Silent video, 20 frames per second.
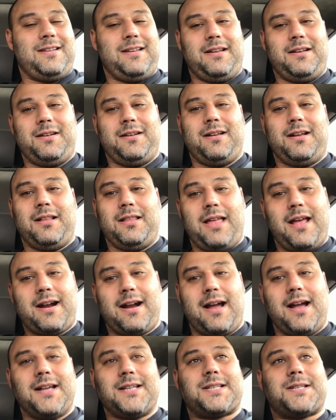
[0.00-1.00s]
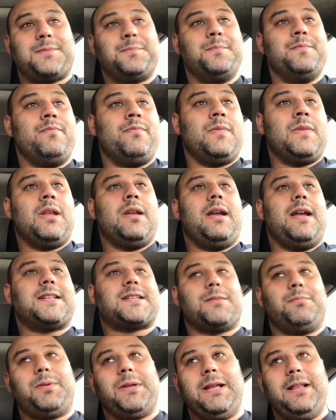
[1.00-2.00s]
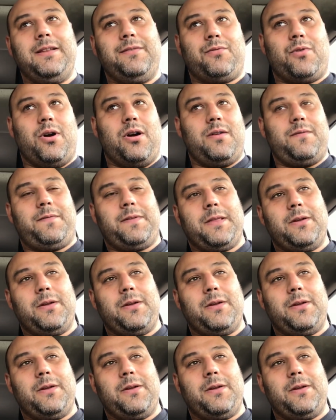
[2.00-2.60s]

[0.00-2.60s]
And a lot of guys, it's completely wrong.